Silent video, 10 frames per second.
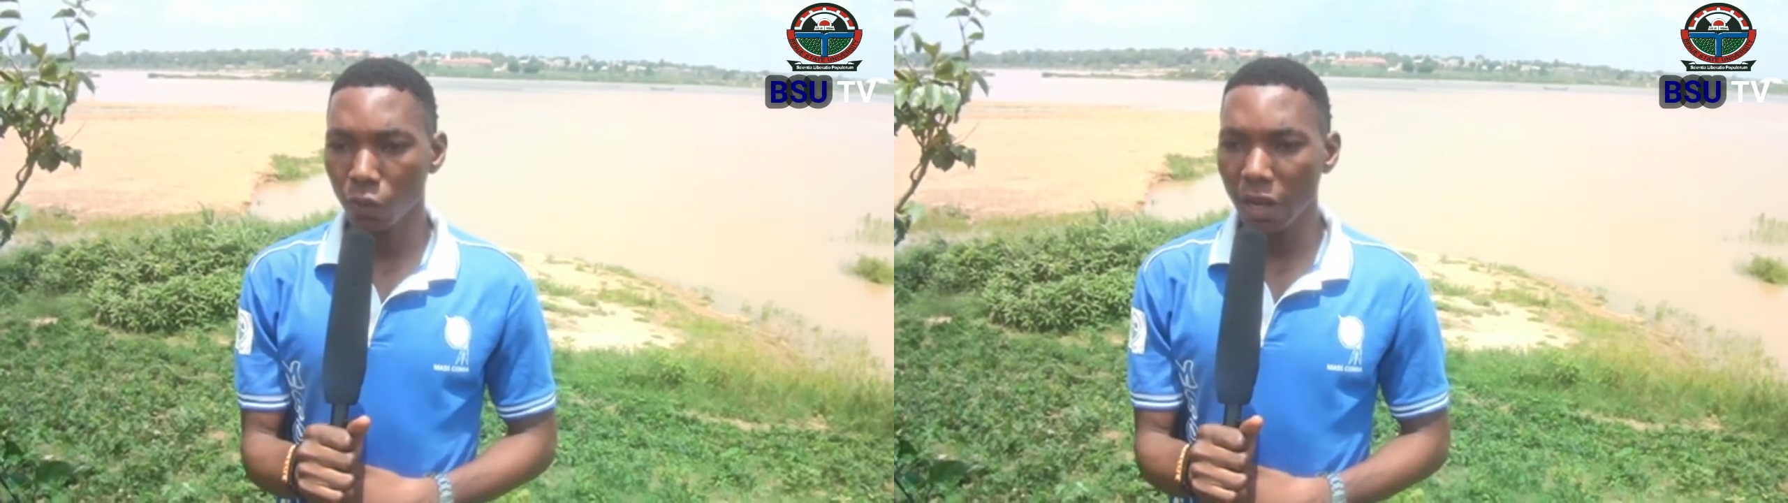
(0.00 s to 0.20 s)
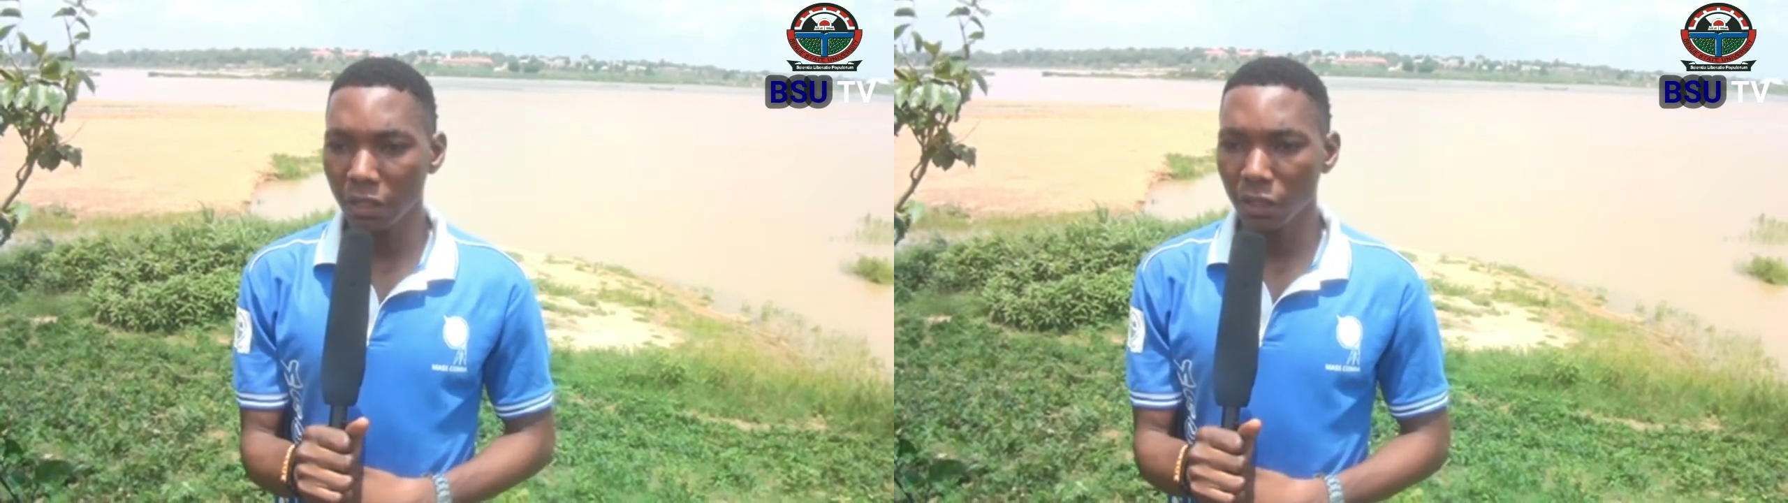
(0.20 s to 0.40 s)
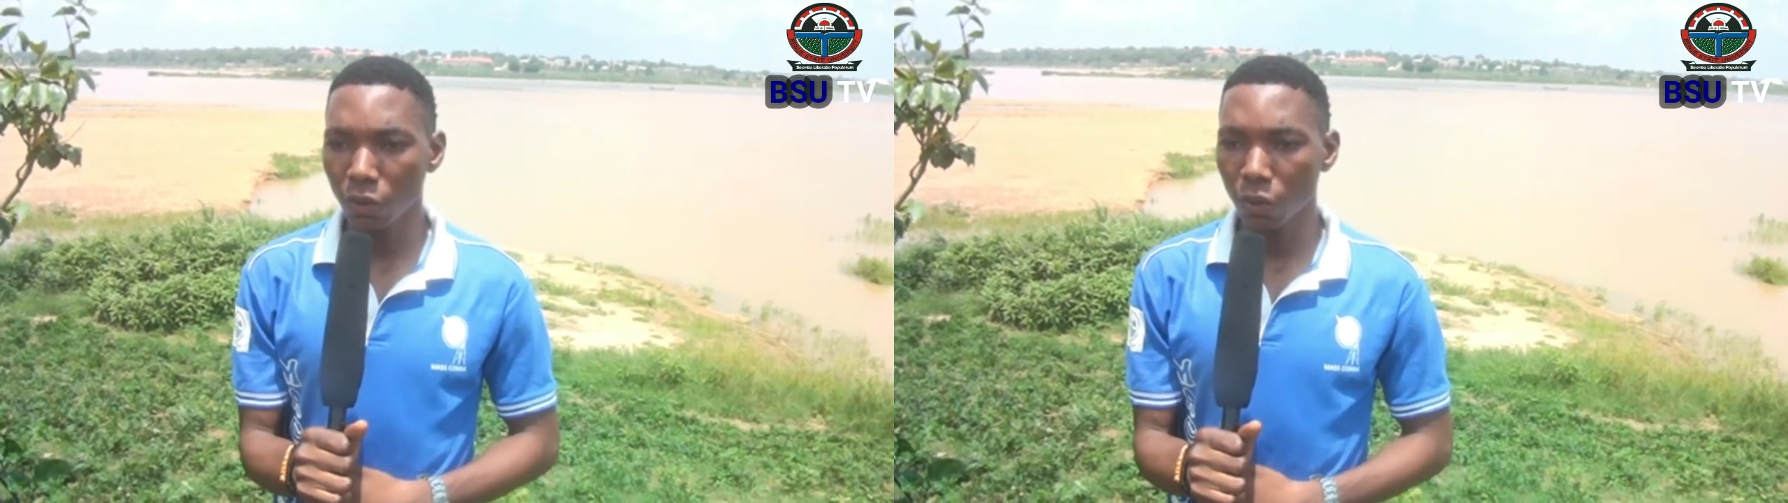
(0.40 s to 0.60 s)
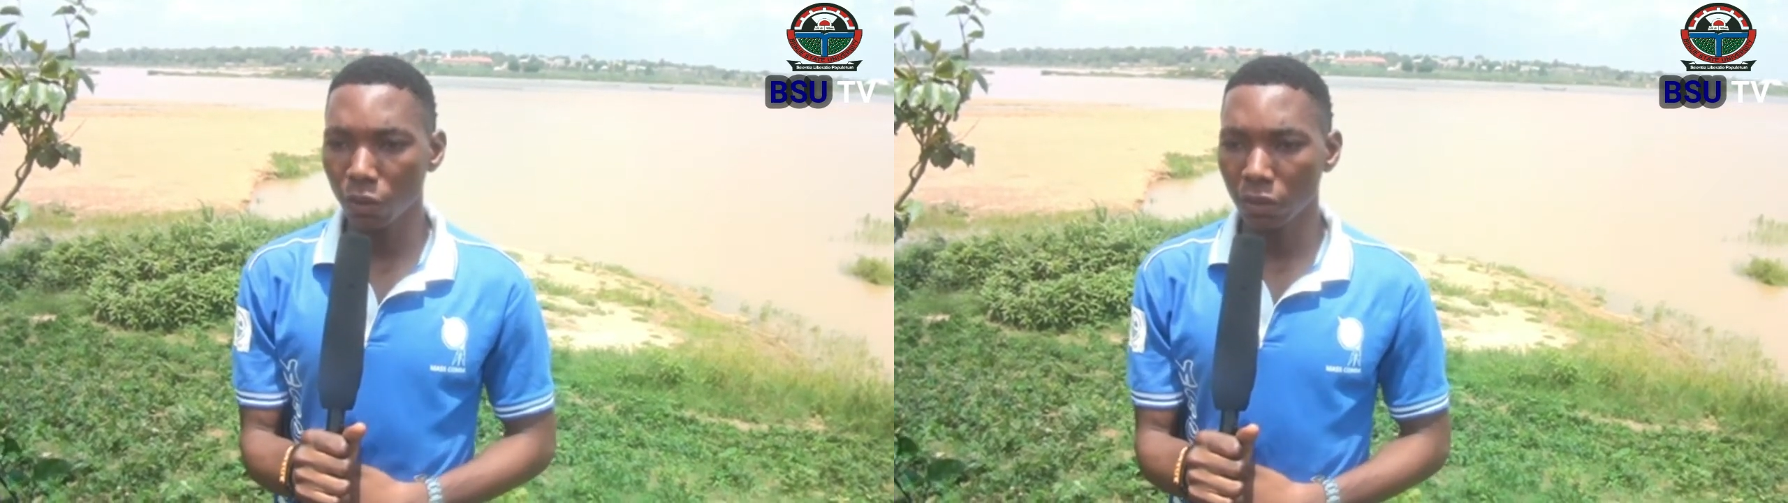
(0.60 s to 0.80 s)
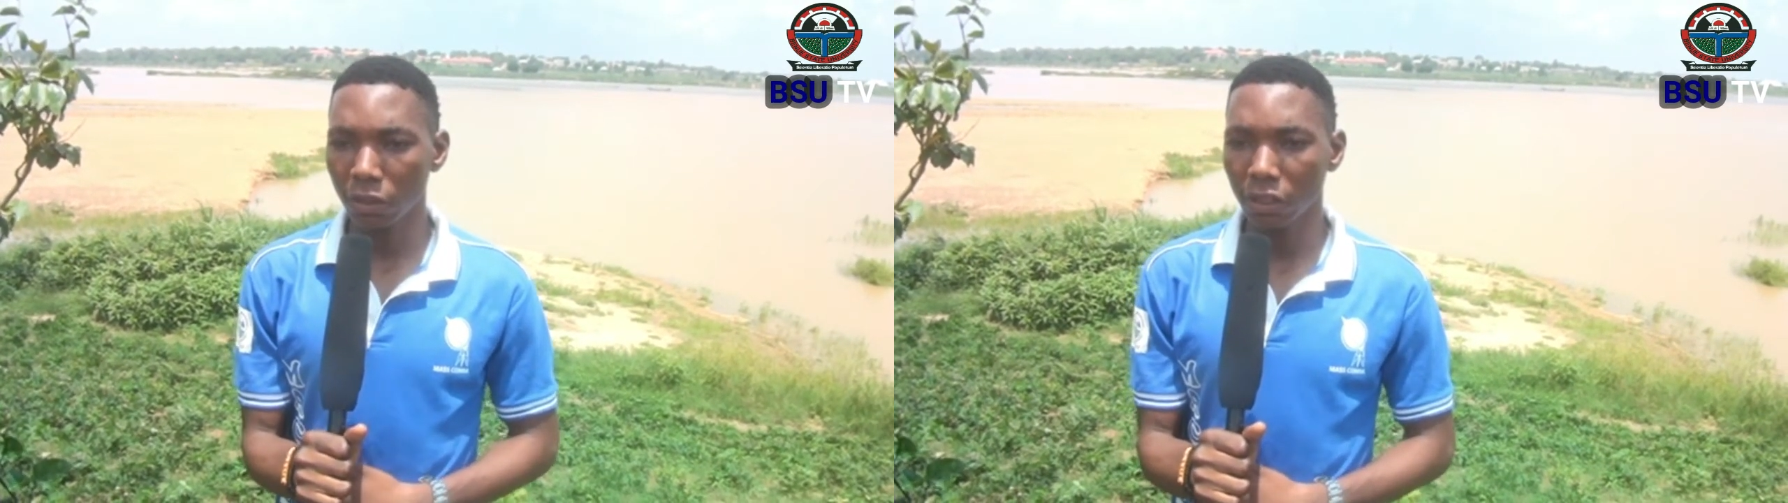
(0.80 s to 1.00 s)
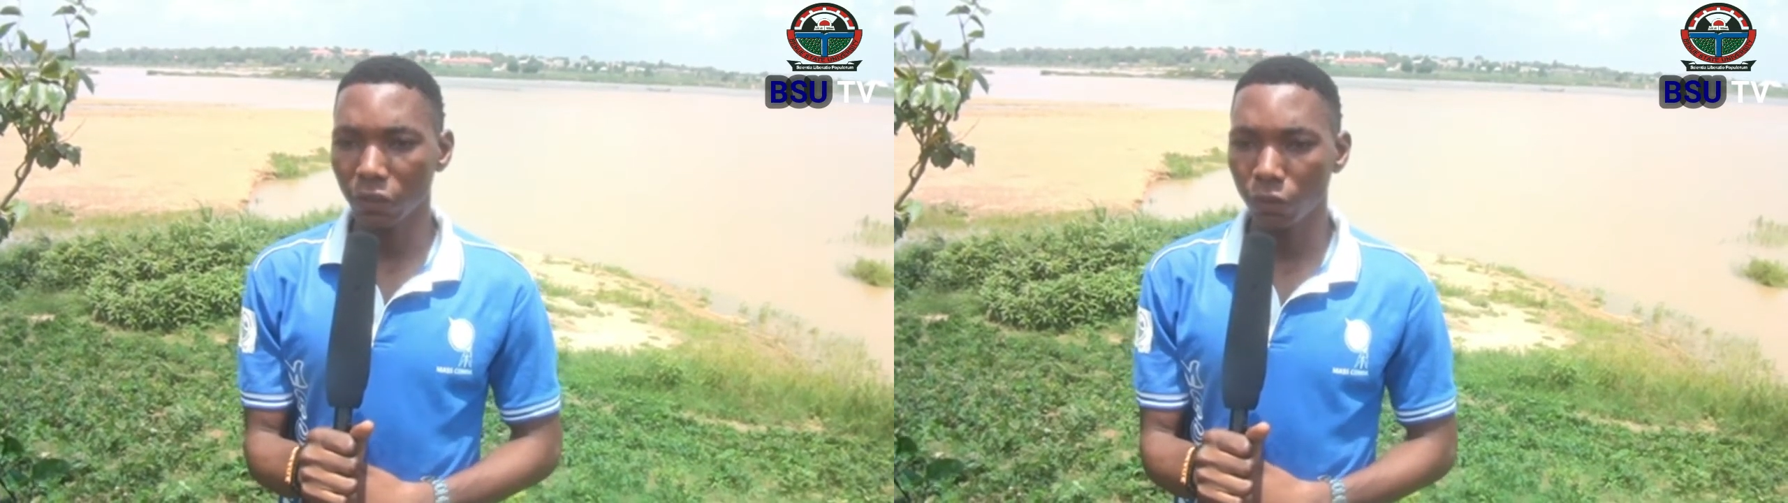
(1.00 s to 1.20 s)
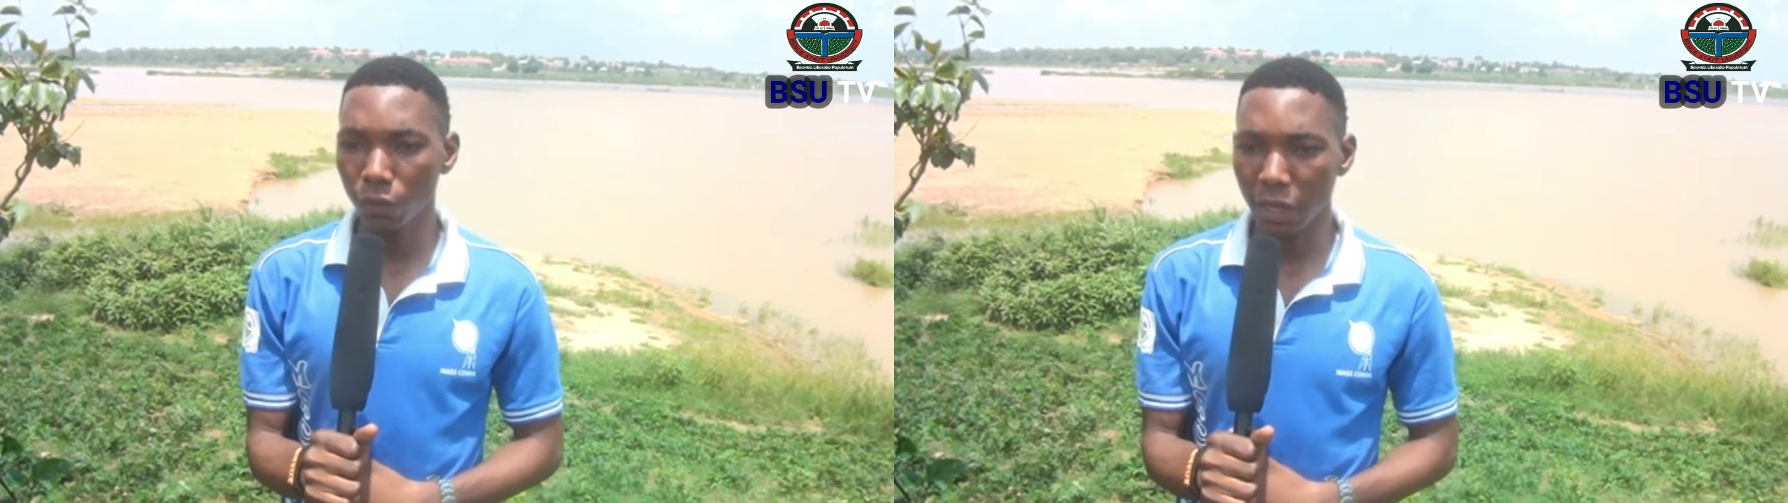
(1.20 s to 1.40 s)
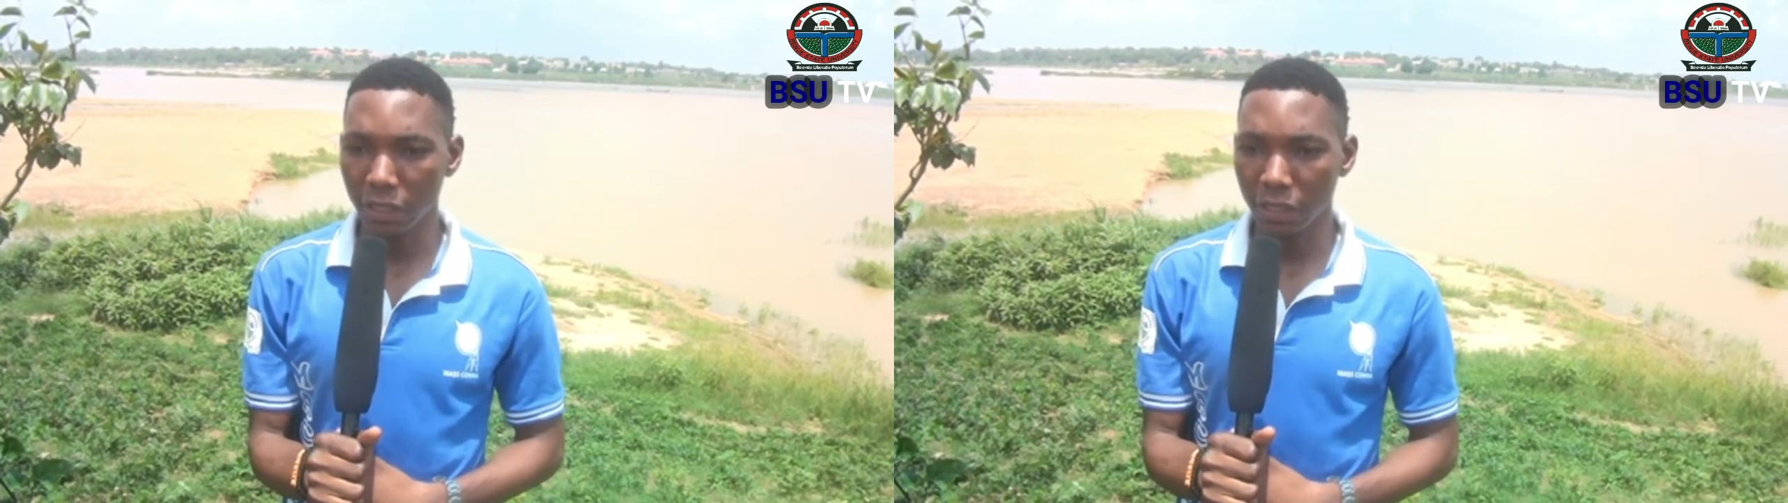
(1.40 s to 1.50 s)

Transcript: widely called the food